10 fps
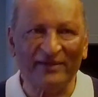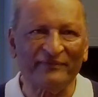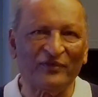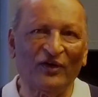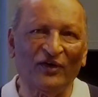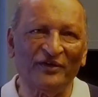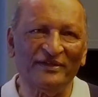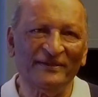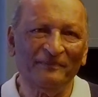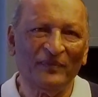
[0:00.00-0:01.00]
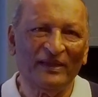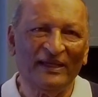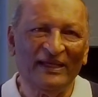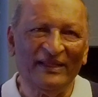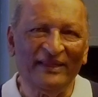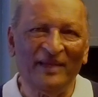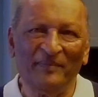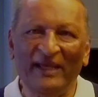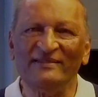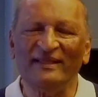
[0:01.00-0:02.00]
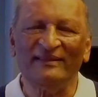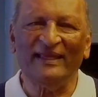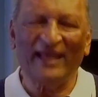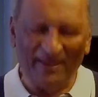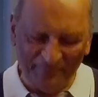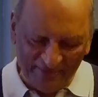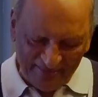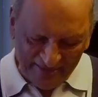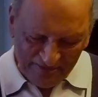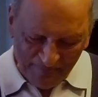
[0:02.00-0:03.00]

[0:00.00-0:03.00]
of God, the amazing thing happened. This